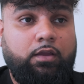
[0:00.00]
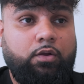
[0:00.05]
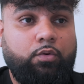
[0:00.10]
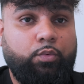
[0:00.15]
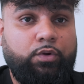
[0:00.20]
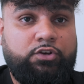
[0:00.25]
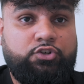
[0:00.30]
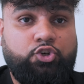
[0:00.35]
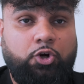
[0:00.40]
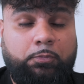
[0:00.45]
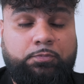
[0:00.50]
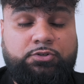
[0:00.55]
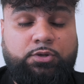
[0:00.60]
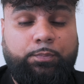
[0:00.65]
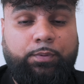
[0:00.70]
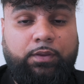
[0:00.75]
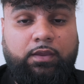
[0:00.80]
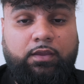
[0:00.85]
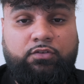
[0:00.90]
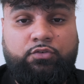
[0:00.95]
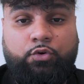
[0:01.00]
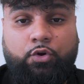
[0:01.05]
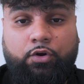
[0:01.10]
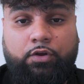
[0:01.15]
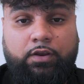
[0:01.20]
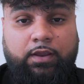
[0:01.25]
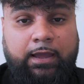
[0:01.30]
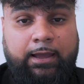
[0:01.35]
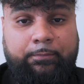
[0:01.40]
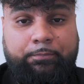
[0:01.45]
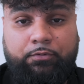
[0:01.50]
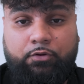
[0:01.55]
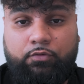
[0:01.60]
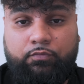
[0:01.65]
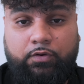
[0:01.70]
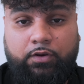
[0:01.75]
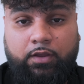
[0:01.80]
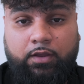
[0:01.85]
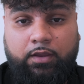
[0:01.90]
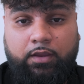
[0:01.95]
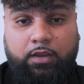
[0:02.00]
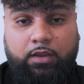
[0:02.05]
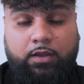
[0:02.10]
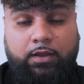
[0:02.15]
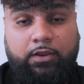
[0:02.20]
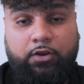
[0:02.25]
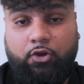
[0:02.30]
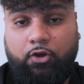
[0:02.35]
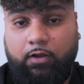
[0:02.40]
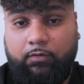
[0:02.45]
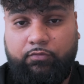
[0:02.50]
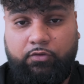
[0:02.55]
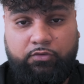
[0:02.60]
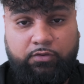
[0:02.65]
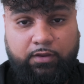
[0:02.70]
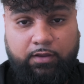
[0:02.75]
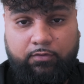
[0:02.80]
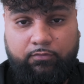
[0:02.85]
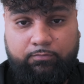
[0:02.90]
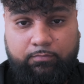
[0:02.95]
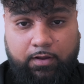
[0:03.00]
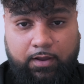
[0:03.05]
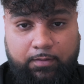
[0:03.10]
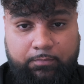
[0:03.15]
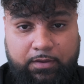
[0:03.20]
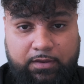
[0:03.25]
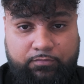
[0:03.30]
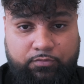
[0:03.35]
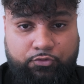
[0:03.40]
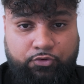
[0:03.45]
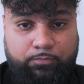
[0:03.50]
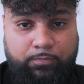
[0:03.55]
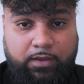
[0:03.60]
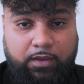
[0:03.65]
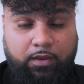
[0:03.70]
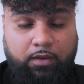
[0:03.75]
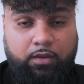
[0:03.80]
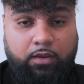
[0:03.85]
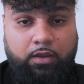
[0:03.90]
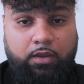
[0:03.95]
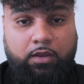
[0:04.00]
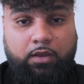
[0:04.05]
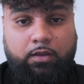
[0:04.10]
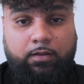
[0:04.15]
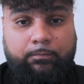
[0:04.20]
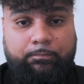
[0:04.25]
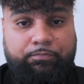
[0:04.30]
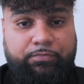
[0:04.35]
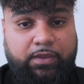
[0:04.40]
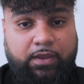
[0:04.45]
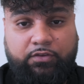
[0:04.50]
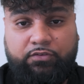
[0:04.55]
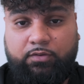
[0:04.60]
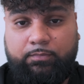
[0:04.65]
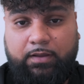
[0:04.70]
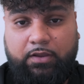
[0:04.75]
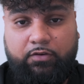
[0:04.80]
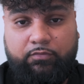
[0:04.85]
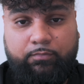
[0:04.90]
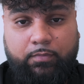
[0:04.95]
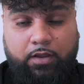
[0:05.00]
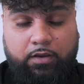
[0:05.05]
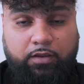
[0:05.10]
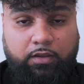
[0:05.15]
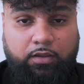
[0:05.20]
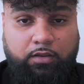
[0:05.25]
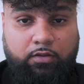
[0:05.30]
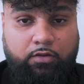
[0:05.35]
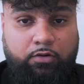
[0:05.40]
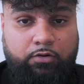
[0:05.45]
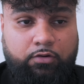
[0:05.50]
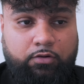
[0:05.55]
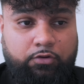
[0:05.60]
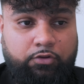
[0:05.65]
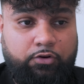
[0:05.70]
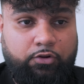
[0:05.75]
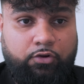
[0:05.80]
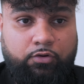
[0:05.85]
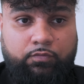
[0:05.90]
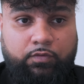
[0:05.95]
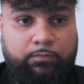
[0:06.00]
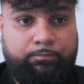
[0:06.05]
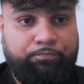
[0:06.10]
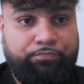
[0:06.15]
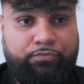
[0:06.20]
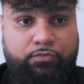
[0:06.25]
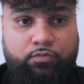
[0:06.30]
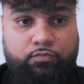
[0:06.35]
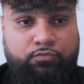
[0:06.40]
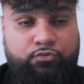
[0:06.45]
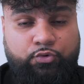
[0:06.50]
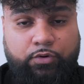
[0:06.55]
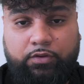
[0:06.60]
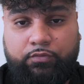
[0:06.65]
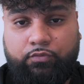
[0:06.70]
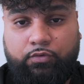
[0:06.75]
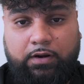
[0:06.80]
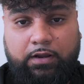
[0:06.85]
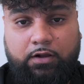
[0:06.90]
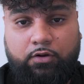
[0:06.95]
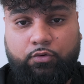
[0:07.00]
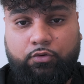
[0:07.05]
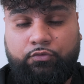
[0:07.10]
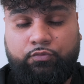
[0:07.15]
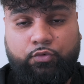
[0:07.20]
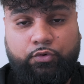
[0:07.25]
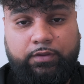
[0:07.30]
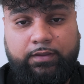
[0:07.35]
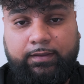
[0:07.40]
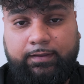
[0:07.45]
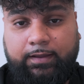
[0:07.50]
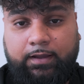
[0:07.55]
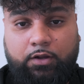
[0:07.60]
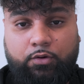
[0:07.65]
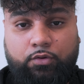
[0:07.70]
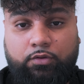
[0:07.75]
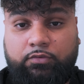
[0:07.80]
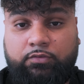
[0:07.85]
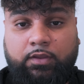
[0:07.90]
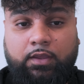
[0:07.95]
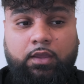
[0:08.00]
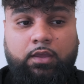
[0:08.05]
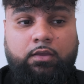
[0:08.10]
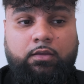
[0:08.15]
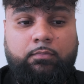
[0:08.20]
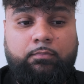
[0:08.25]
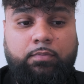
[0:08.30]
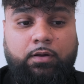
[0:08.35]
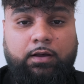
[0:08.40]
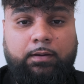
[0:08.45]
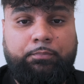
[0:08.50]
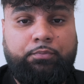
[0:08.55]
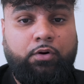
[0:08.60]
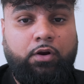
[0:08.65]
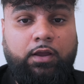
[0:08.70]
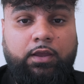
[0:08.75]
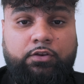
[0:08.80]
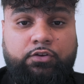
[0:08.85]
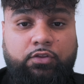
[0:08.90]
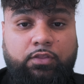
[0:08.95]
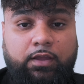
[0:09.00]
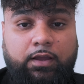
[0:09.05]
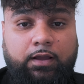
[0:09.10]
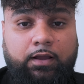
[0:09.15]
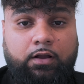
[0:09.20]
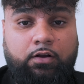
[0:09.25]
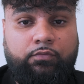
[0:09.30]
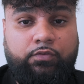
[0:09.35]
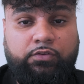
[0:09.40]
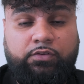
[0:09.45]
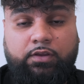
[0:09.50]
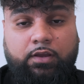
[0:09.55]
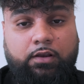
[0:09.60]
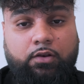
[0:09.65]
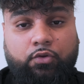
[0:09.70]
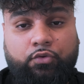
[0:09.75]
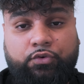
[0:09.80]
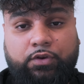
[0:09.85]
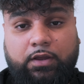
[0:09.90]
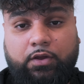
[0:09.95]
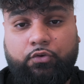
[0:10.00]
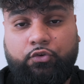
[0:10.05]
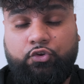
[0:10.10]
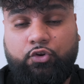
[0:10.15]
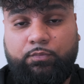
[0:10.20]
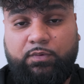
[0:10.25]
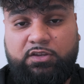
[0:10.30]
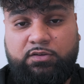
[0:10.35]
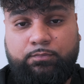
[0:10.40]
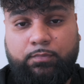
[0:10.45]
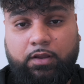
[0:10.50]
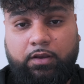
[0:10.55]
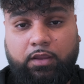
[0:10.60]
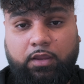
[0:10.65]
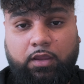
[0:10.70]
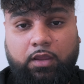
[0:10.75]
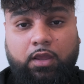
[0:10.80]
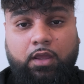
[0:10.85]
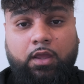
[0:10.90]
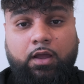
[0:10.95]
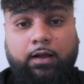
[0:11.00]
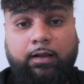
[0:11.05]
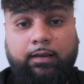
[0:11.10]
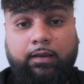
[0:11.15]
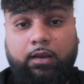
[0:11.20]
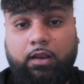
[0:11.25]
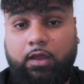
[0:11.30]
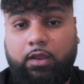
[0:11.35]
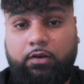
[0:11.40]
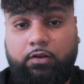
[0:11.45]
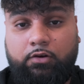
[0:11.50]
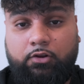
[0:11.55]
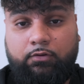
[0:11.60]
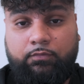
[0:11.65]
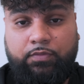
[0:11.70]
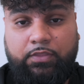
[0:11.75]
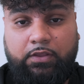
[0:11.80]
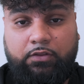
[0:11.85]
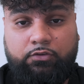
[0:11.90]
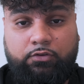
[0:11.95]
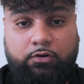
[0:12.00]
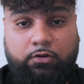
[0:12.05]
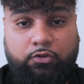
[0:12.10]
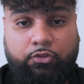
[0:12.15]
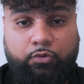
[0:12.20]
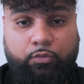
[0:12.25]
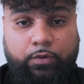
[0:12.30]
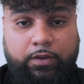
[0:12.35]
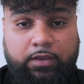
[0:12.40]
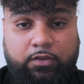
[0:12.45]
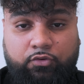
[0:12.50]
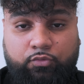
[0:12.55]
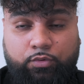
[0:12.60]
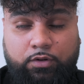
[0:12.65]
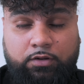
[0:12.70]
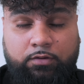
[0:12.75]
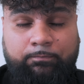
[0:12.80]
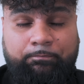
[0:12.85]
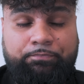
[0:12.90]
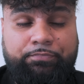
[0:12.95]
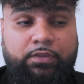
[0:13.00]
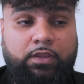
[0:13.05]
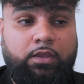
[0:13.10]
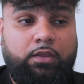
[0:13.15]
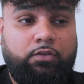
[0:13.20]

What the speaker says: With dropshipping, it's not going to happen overnight. I know, obviously, I'm able to make X amount of money, over 24 hours, 48 hours. But prior to that, obviously, I lost out on so much money. I learned a lot of things along the way as well.